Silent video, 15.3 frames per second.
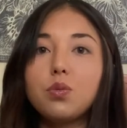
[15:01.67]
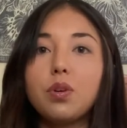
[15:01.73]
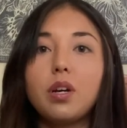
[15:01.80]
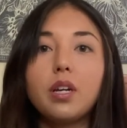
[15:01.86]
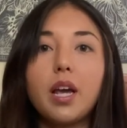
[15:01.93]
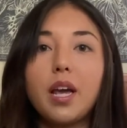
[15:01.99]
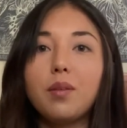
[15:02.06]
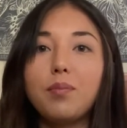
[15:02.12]
one,
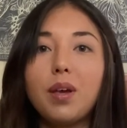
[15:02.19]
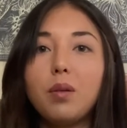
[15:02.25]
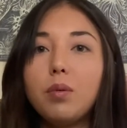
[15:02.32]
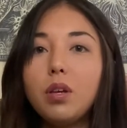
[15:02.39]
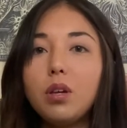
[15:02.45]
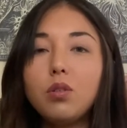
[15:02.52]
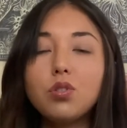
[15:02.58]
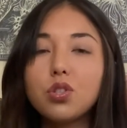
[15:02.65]
and maybe
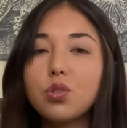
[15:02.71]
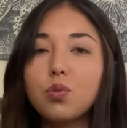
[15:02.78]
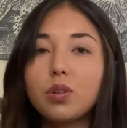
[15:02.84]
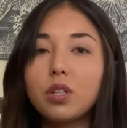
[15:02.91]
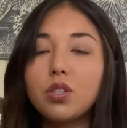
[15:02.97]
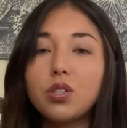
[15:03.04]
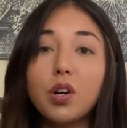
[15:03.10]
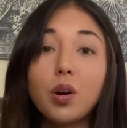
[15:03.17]
you just want to
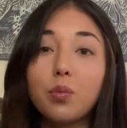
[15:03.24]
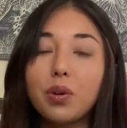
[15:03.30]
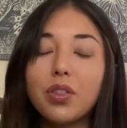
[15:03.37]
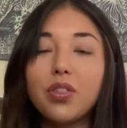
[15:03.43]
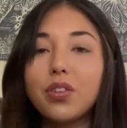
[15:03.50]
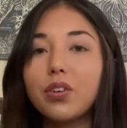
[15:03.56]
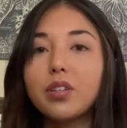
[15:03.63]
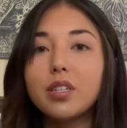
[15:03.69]
start with
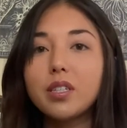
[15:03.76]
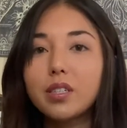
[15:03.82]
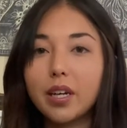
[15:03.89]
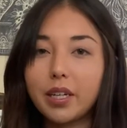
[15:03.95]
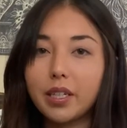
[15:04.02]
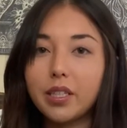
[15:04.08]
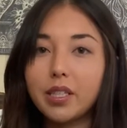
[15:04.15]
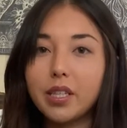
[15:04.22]
30
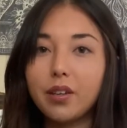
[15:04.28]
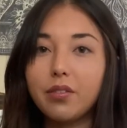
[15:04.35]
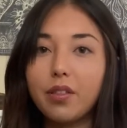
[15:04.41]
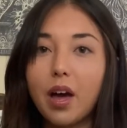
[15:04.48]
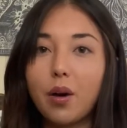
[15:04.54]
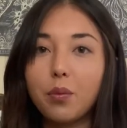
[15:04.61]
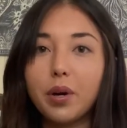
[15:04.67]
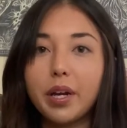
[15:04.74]
seconds of
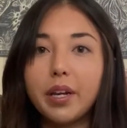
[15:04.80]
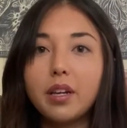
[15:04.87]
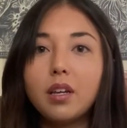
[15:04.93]
that one.